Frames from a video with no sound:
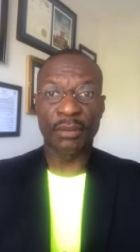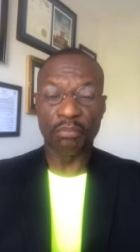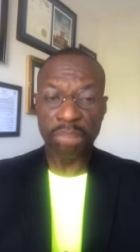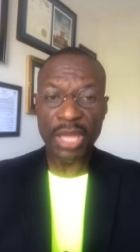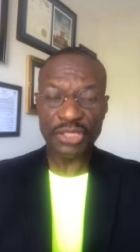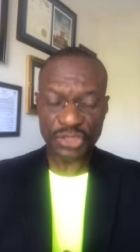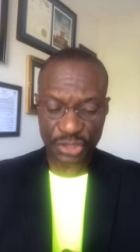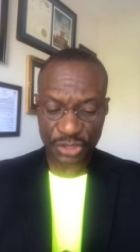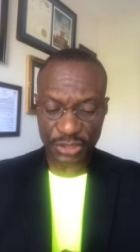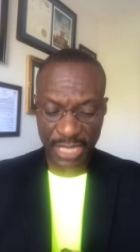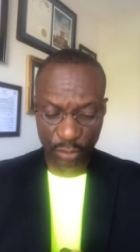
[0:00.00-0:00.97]

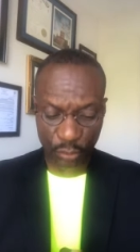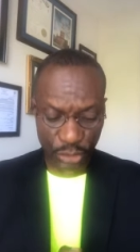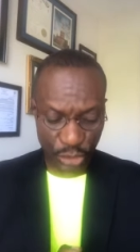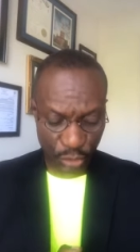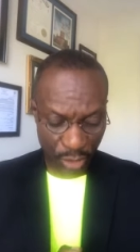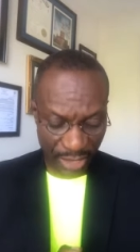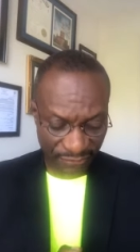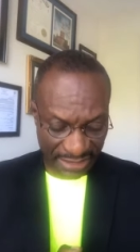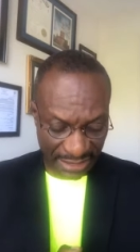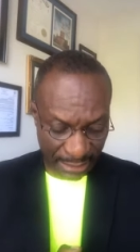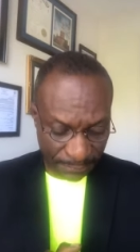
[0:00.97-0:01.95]
Bless that which you
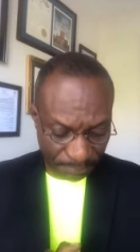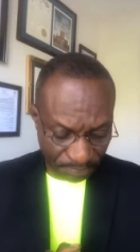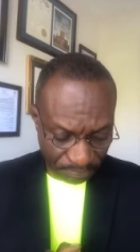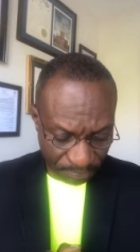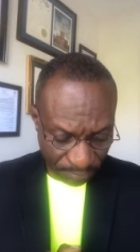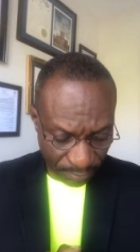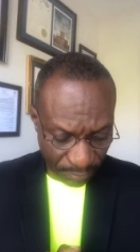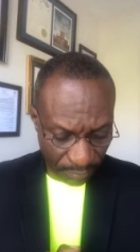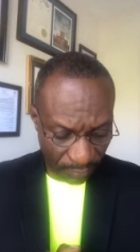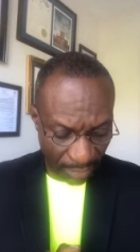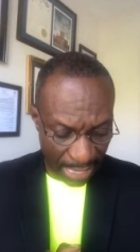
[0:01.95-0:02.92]
have done
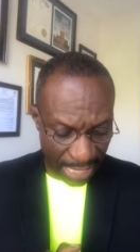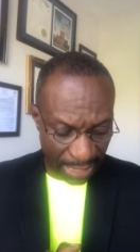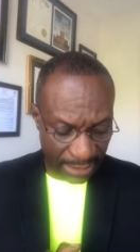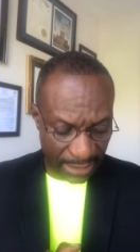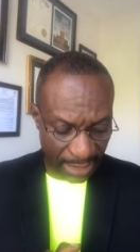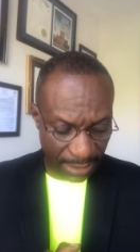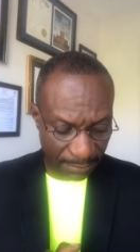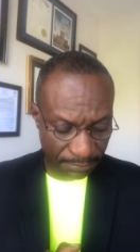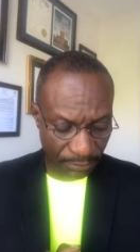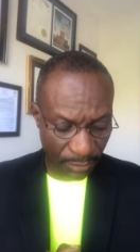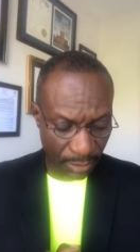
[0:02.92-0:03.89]
and
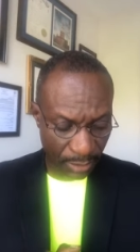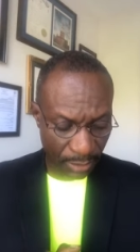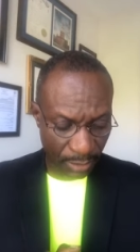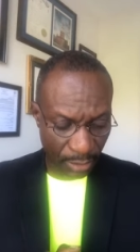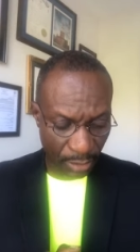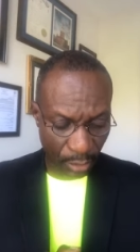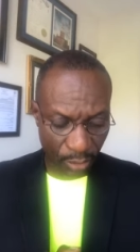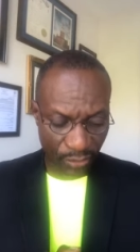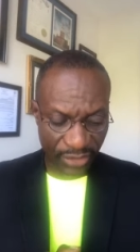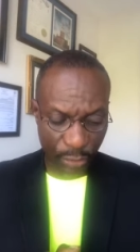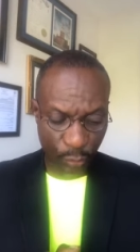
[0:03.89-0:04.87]
um,
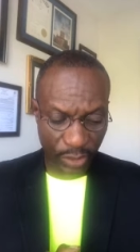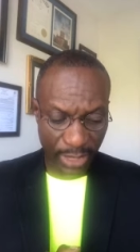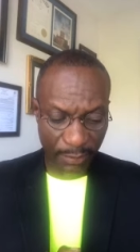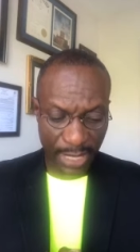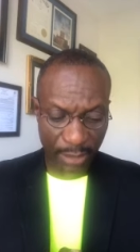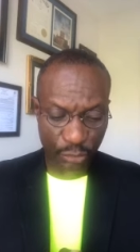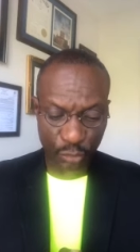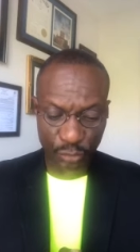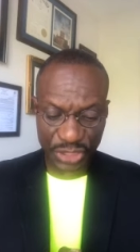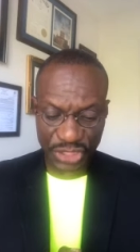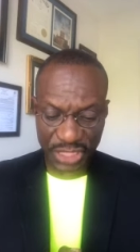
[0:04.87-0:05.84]
all that we are about to
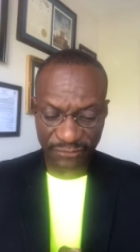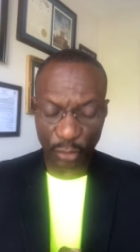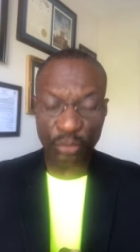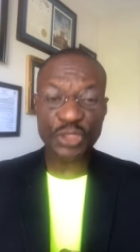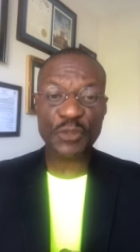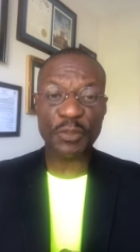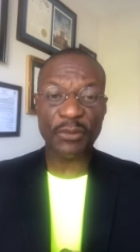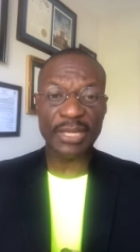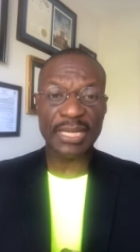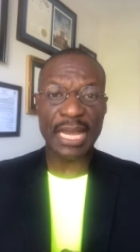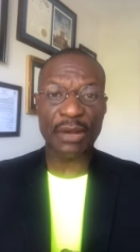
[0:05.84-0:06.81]
receive. Holy
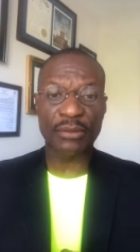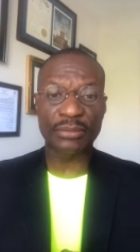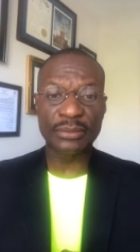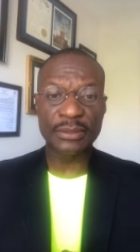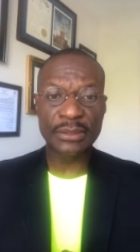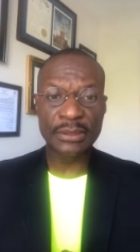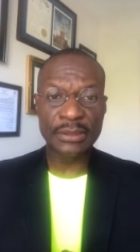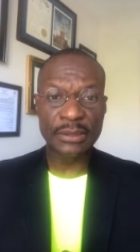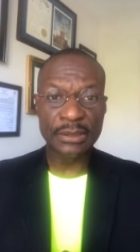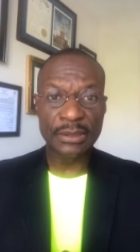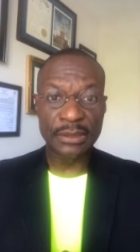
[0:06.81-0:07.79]
Spirit, now
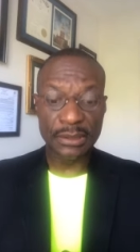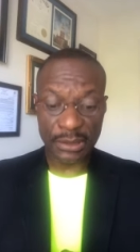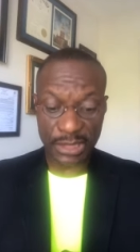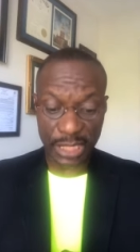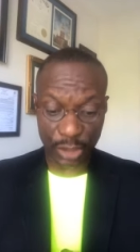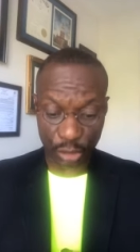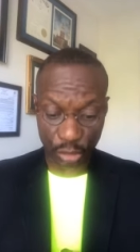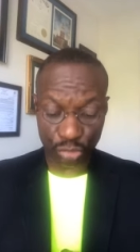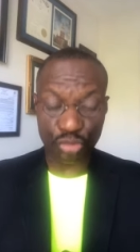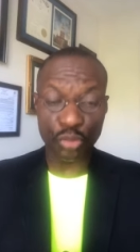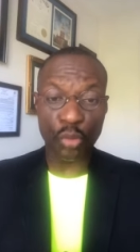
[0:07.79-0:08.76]
take
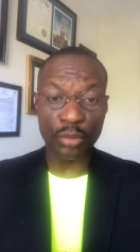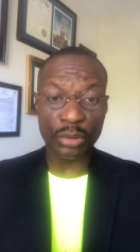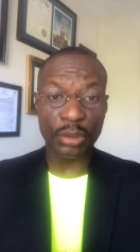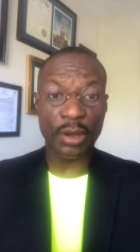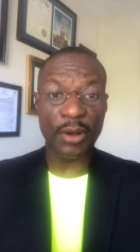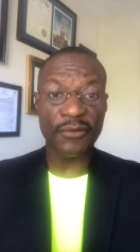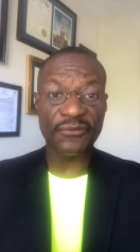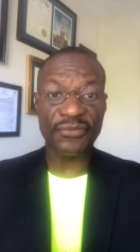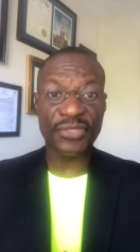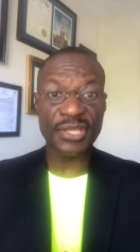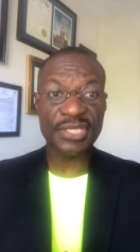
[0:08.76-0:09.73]
control
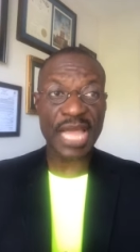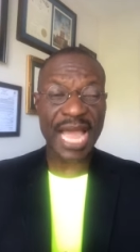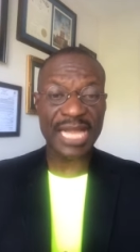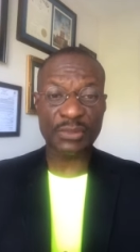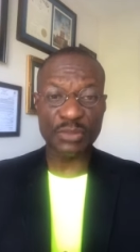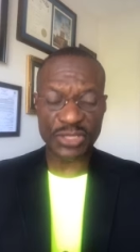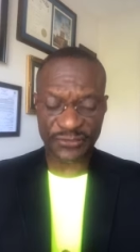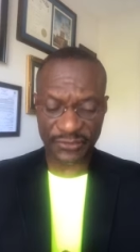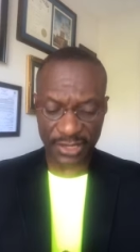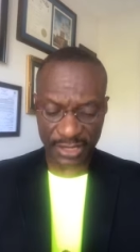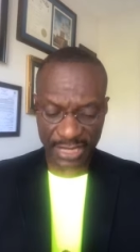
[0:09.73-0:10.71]
of this
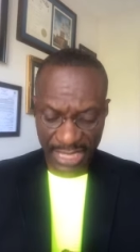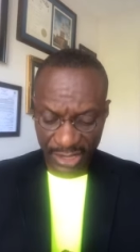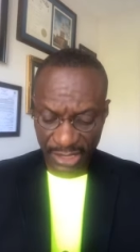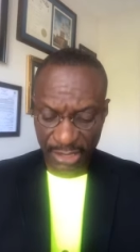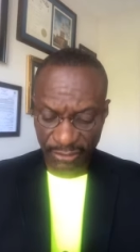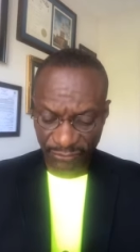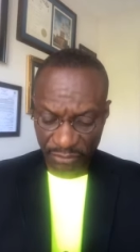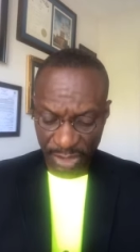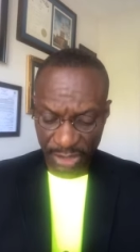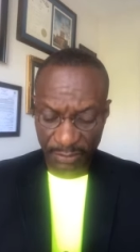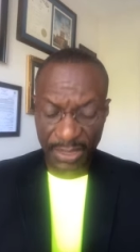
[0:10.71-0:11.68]
atmosphere. Nothing of
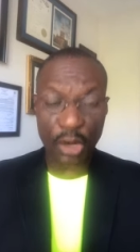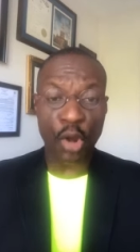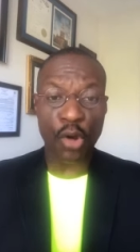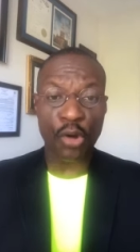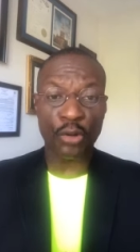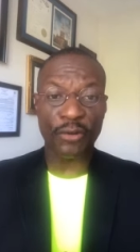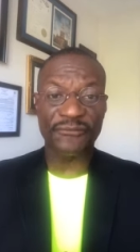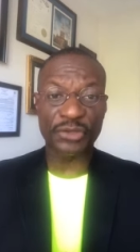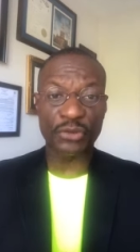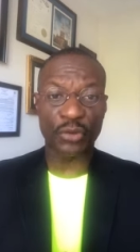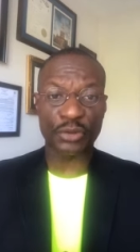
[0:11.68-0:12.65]
me, but all
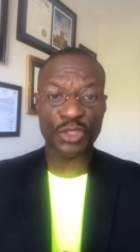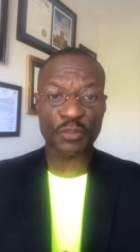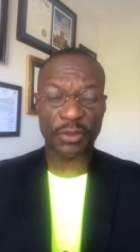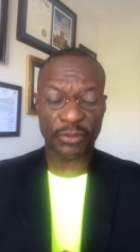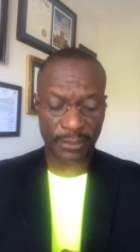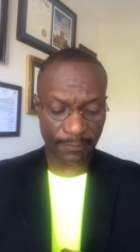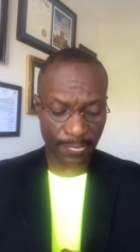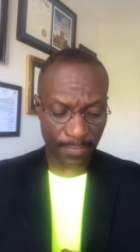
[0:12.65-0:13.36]
of you, Holy Spirit.